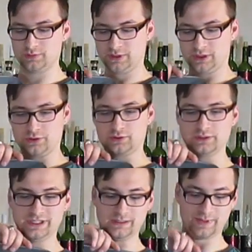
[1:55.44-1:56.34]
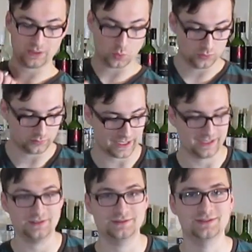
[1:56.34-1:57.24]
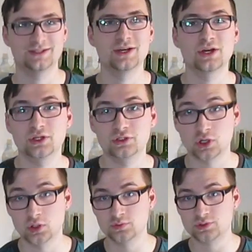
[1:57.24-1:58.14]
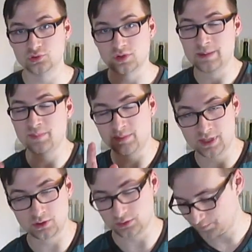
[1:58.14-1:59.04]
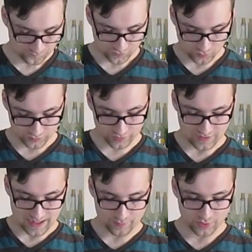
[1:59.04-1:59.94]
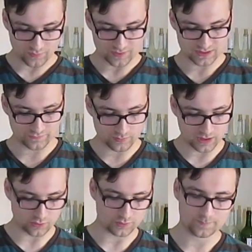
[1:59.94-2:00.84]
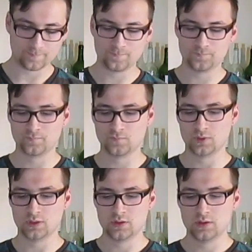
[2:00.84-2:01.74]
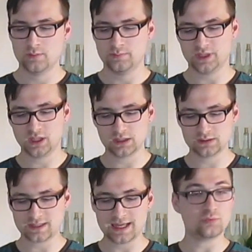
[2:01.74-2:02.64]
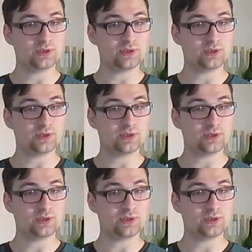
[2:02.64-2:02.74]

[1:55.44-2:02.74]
butter in the pan. Whoa, hey. Don't drop the butter. Rewrap the rest of your butter, because that'll